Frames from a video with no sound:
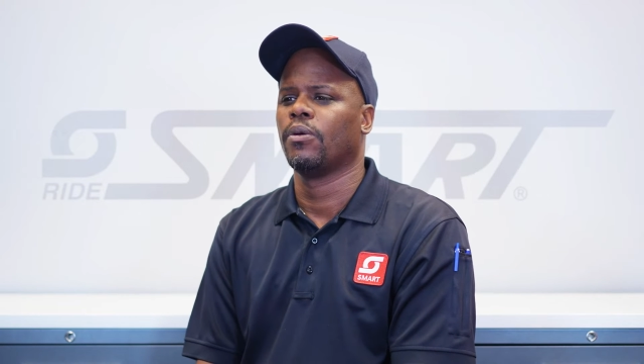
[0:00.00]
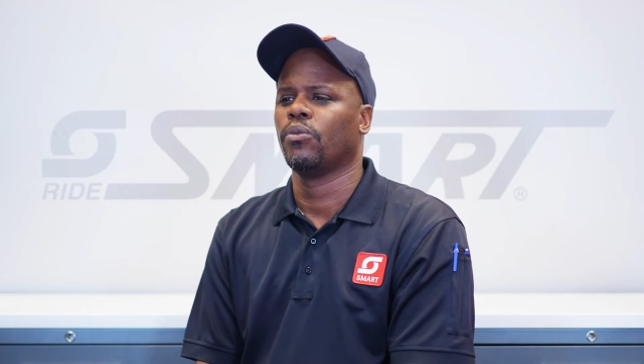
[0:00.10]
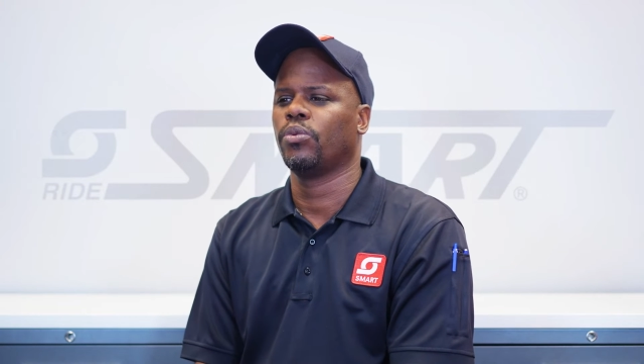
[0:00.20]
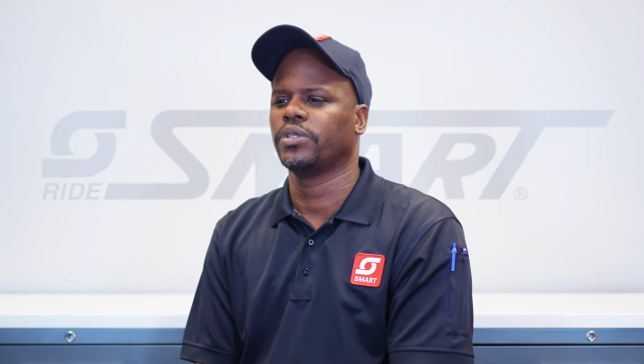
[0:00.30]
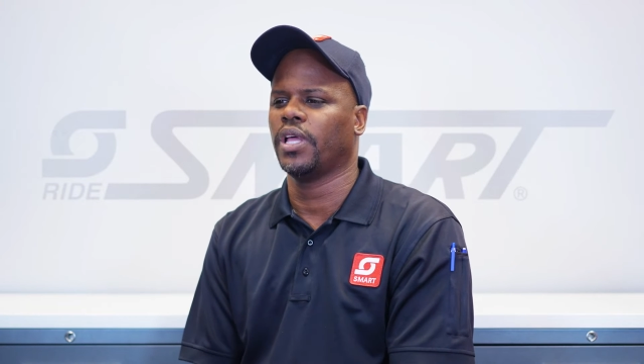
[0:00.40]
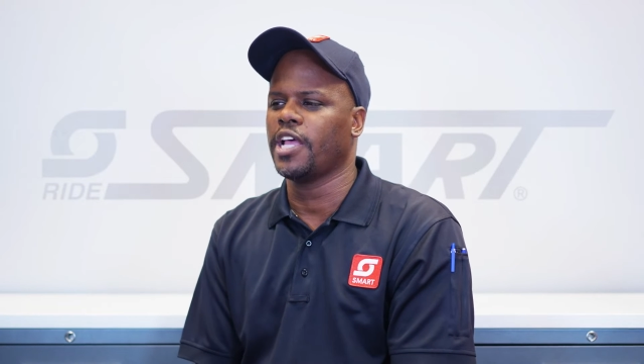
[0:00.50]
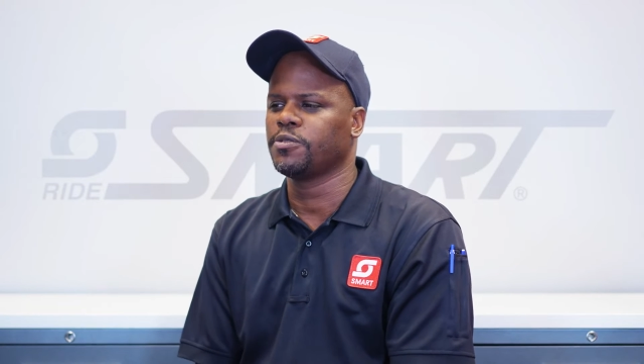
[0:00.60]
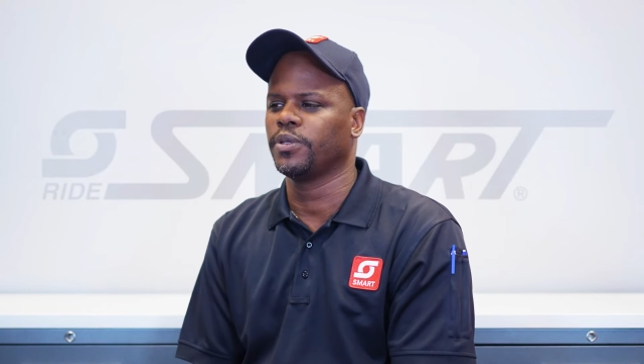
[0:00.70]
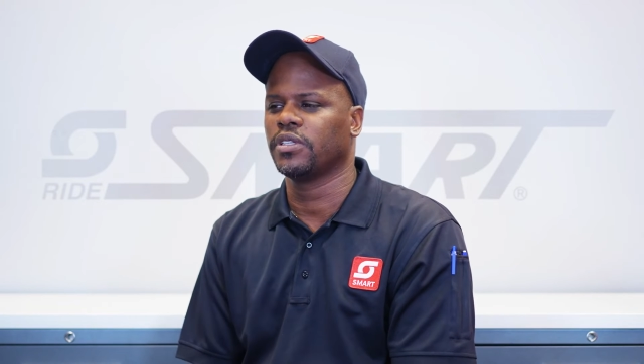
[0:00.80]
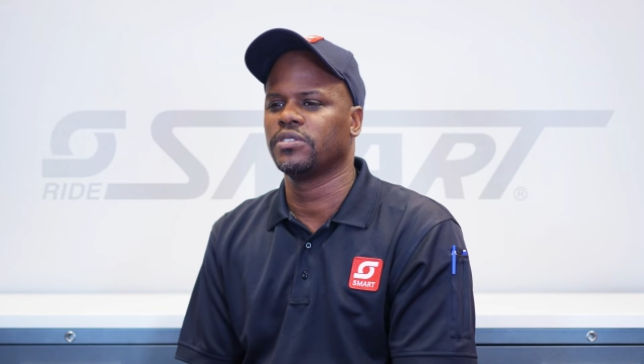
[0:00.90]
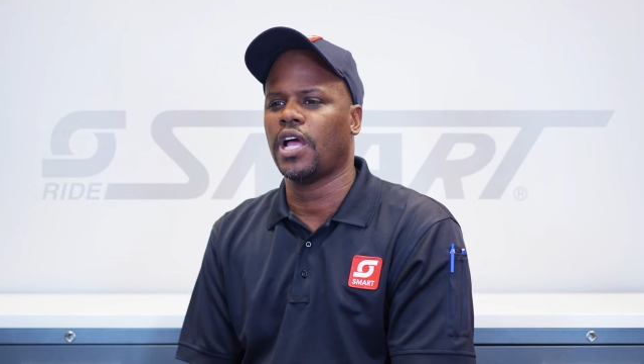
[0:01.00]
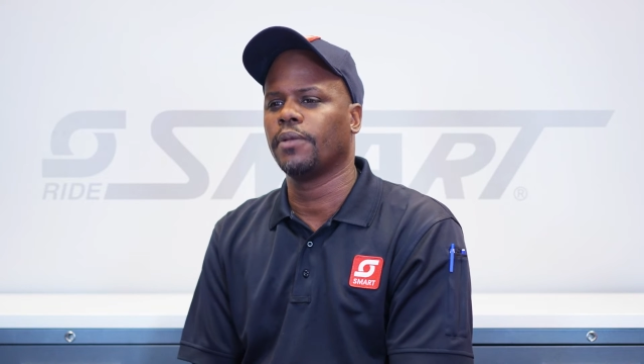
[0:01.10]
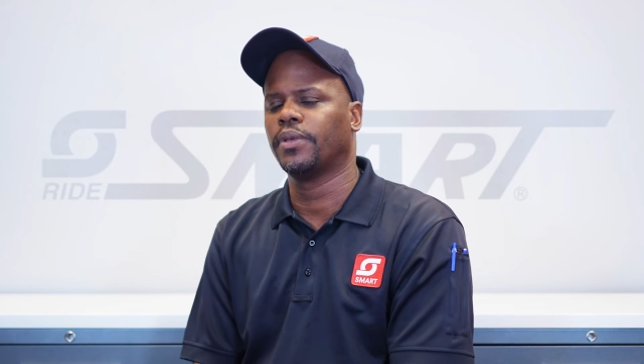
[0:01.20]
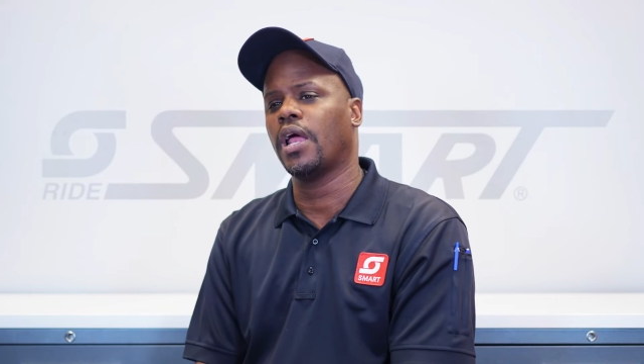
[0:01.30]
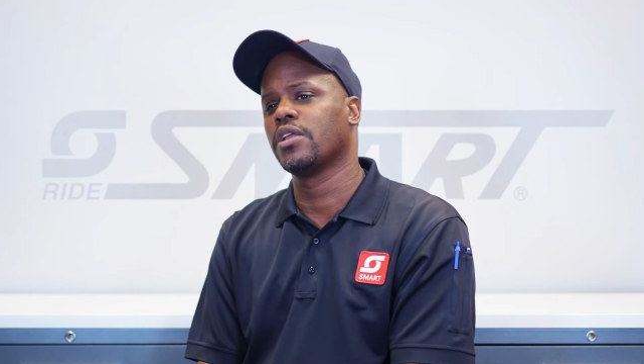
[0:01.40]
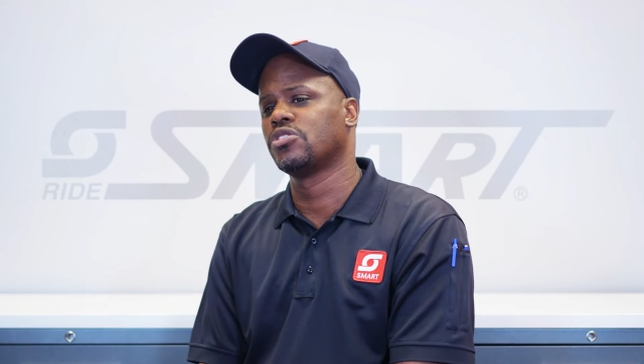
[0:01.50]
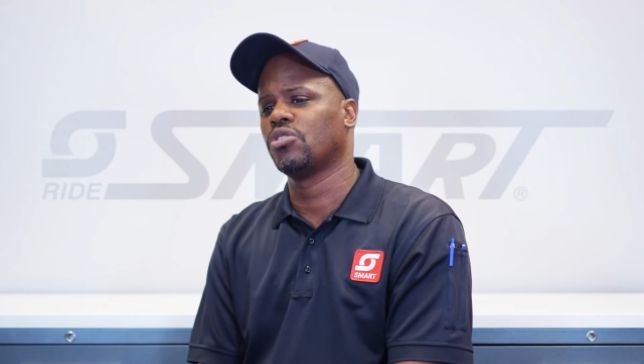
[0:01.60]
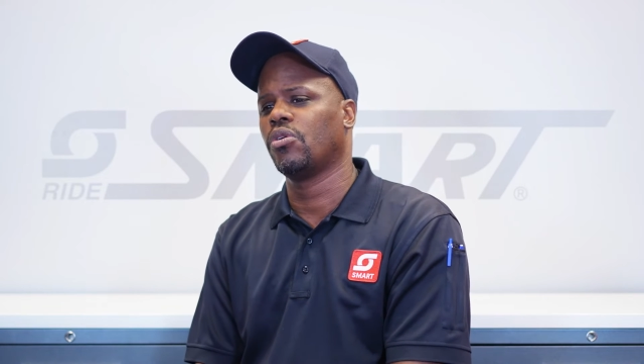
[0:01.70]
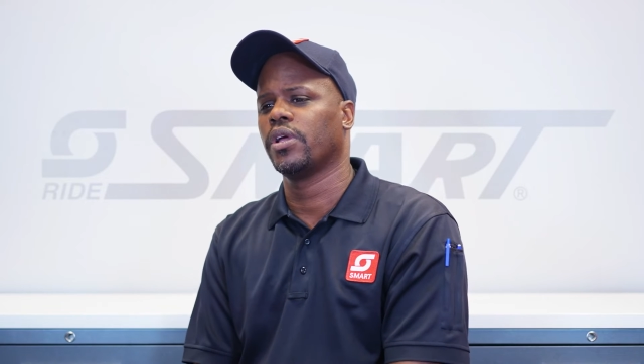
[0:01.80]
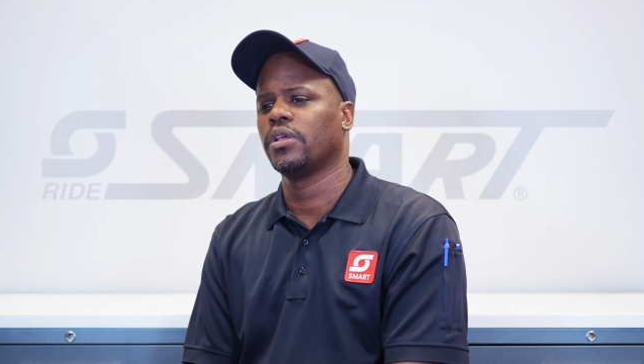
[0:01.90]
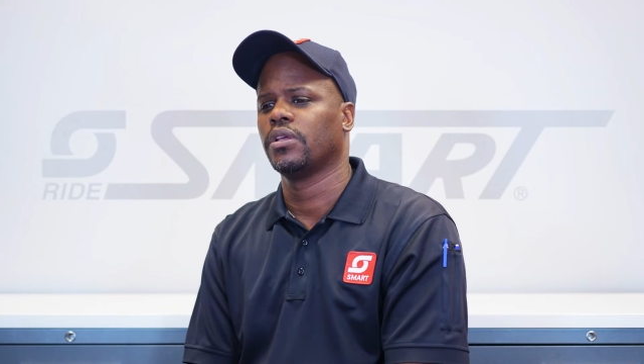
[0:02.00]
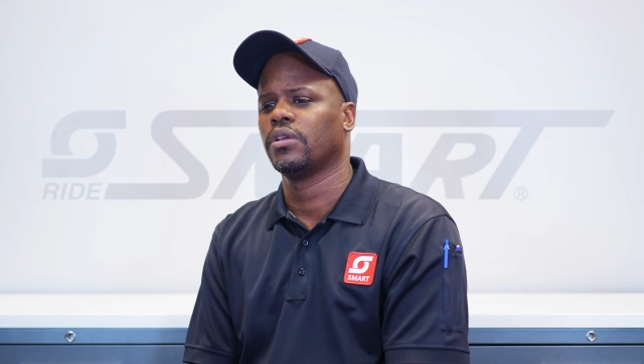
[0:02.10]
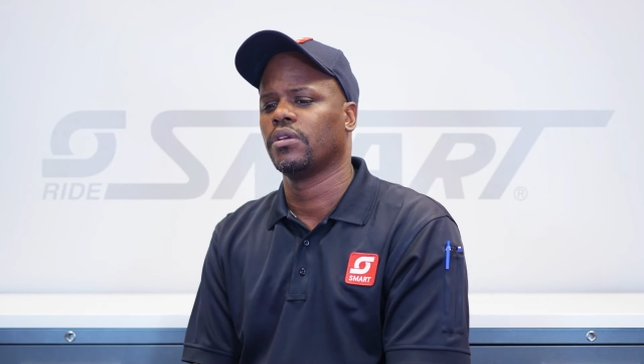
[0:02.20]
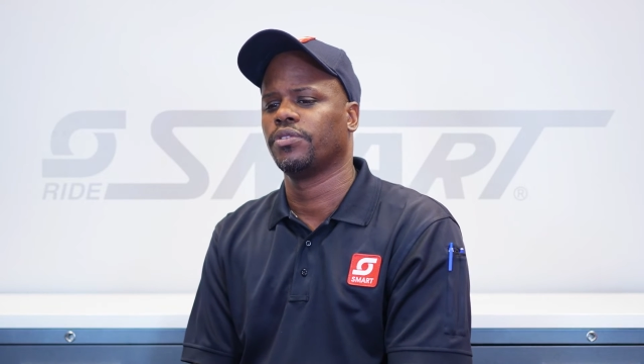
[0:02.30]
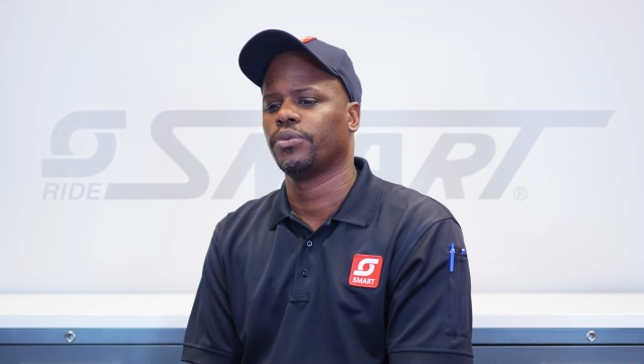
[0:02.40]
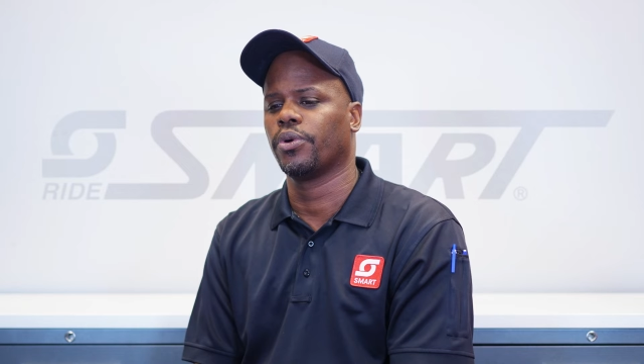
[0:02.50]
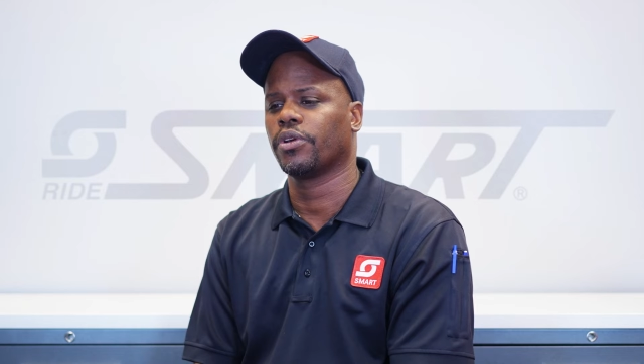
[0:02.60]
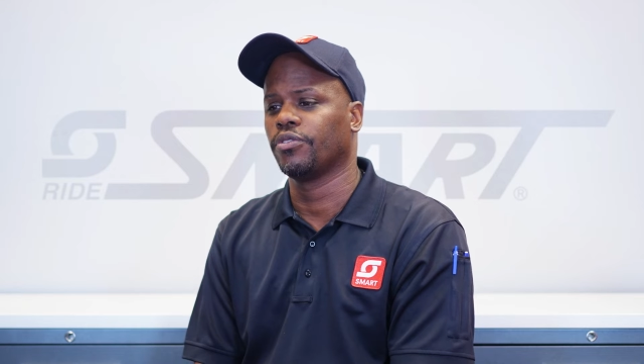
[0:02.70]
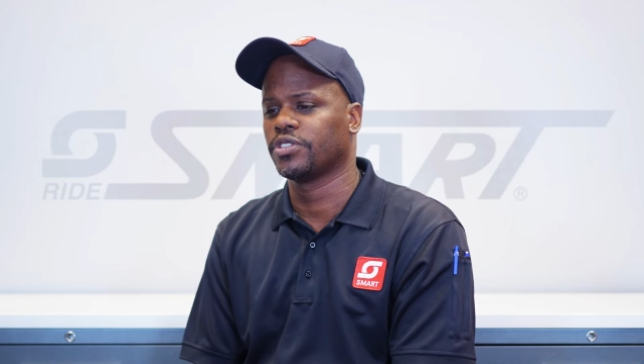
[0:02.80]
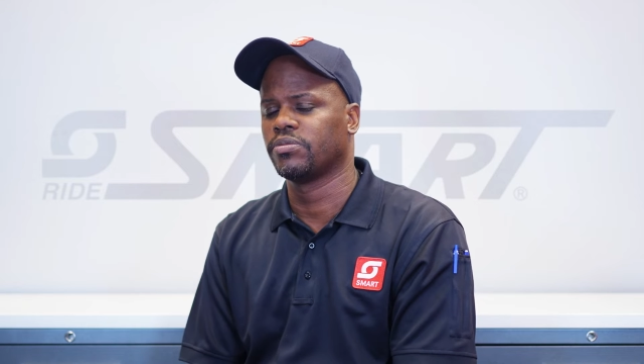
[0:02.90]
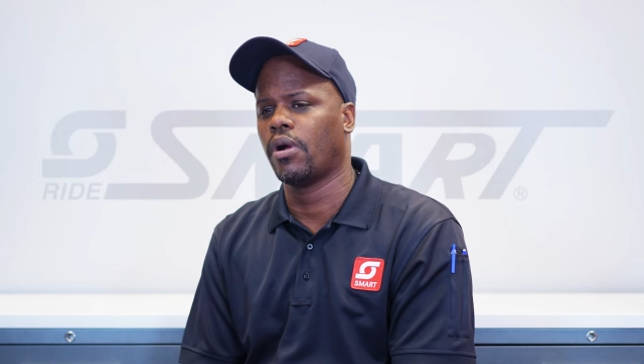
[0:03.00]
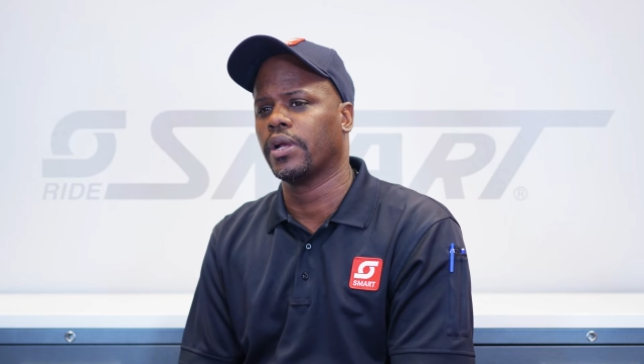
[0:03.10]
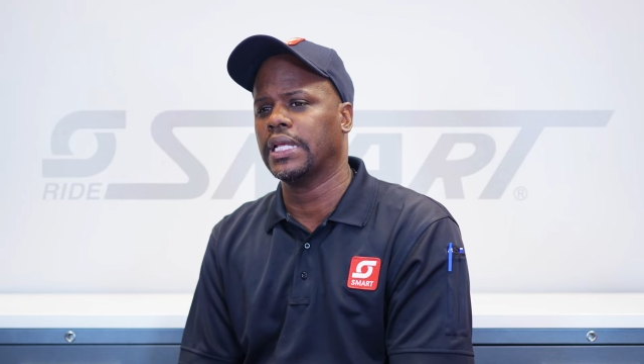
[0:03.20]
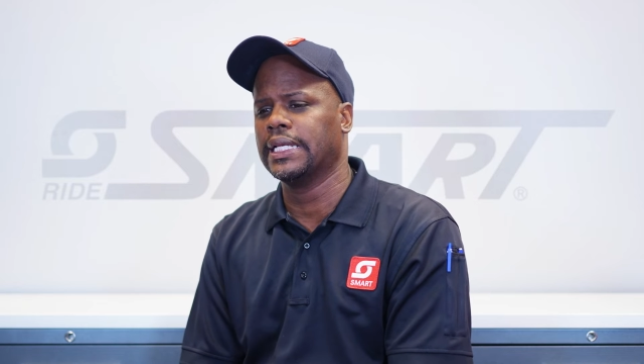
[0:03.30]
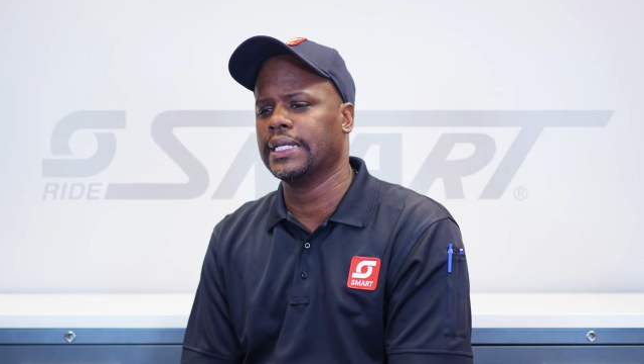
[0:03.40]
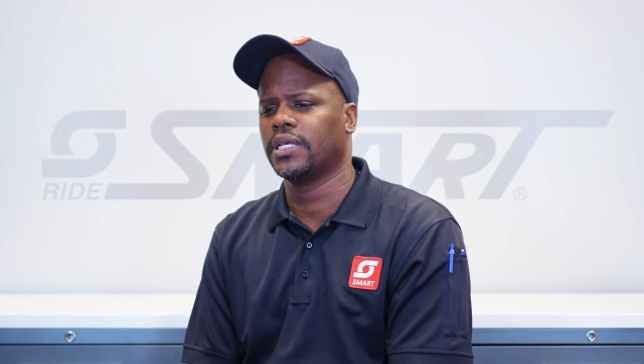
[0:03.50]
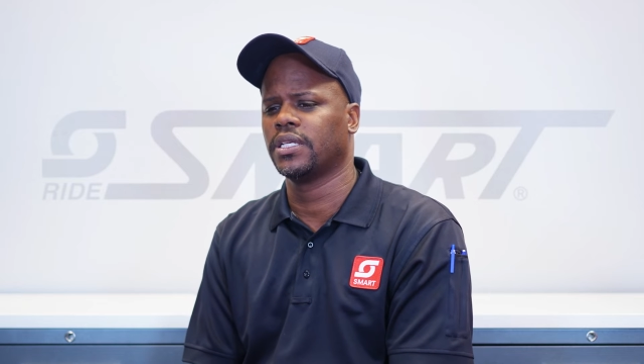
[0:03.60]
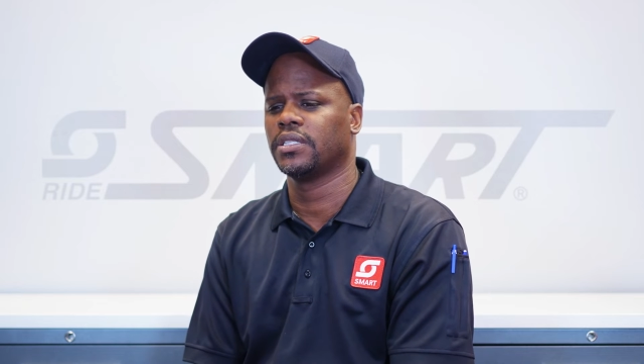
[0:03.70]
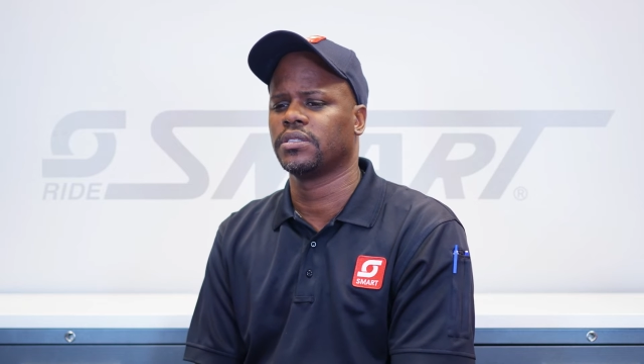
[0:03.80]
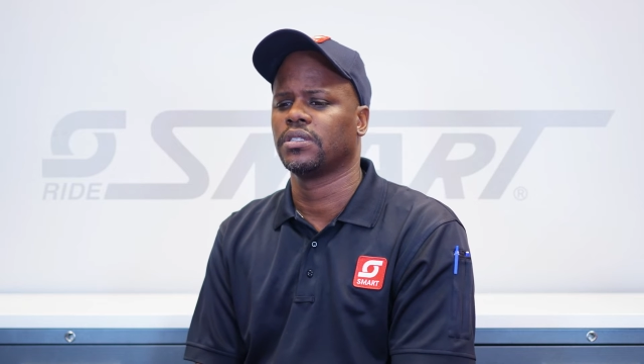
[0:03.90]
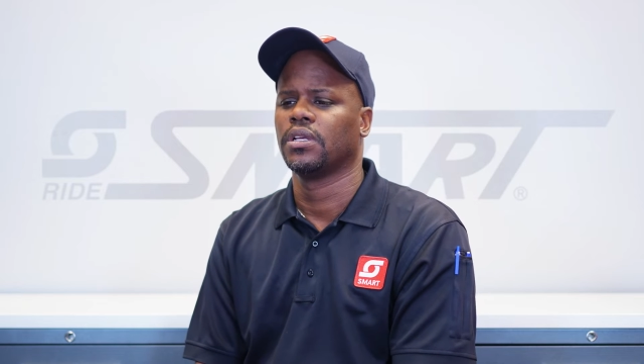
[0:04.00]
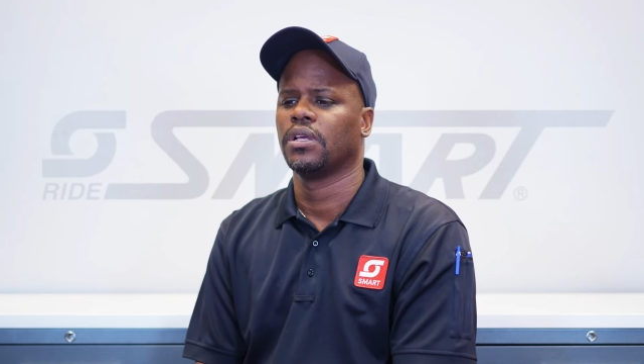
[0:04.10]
The aspects of the job that I enjoy for working for SMART is